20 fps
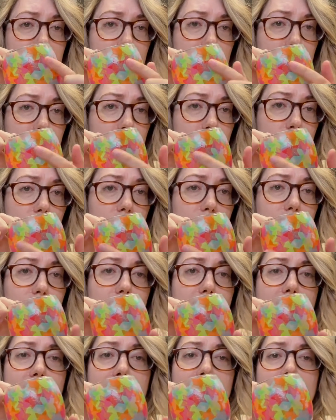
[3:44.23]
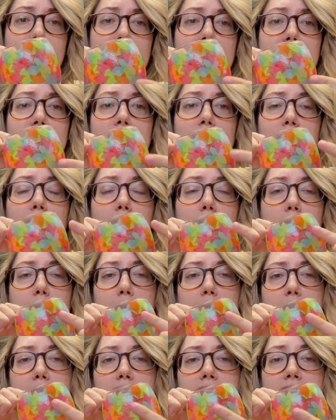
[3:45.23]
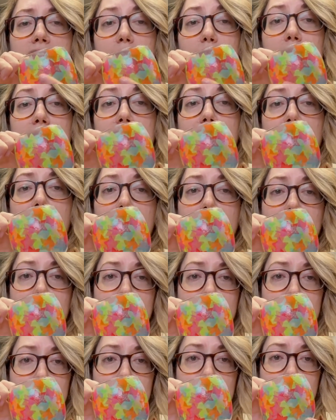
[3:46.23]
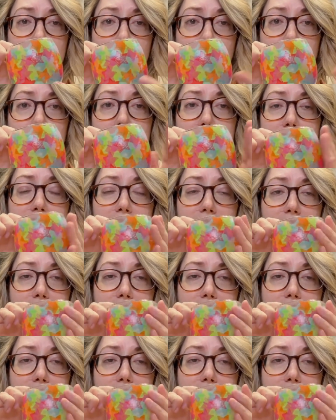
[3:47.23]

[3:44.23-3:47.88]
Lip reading: to be read, or TBR for short.